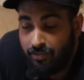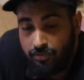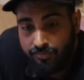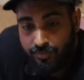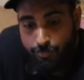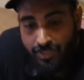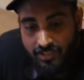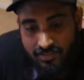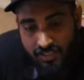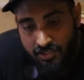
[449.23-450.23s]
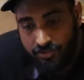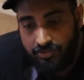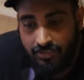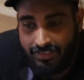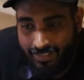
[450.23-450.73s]
build of the base
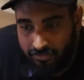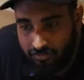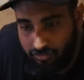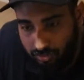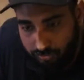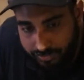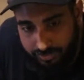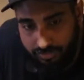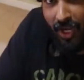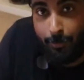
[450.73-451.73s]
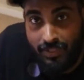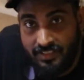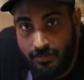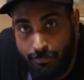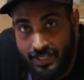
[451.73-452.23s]
station, the LED around it. I
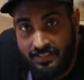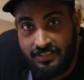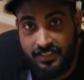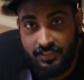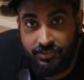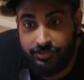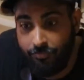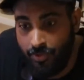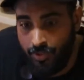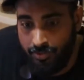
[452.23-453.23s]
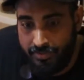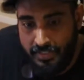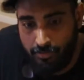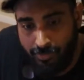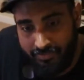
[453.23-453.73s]
placed the base station
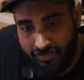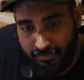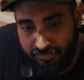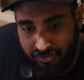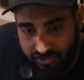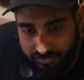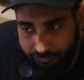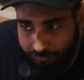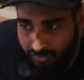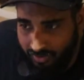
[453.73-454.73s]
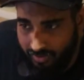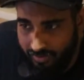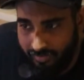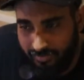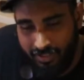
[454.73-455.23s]
near my television,
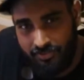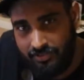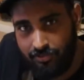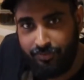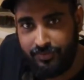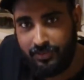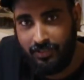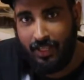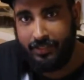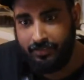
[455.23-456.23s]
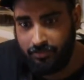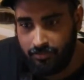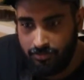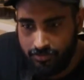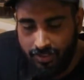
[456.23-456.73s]
and I just love the light,
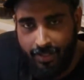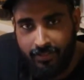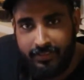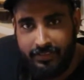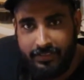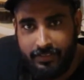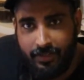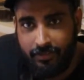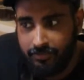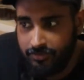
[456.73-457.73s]
the LED